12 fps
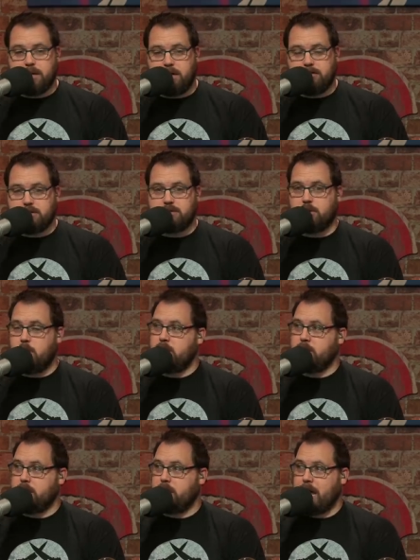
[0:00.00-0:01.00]
Davis is going
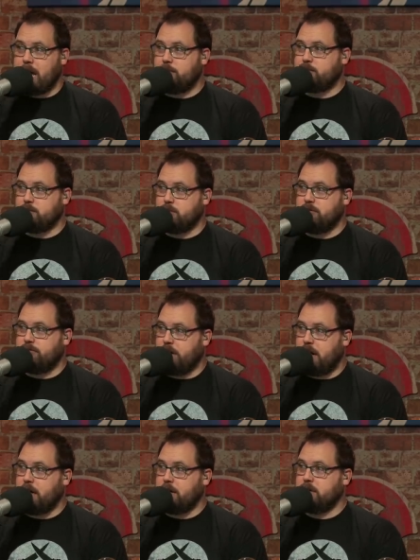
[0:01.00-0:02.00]
to be an absolutely
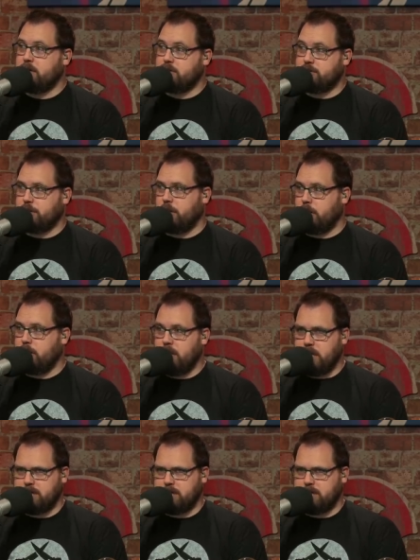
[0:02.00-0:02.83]
fine start.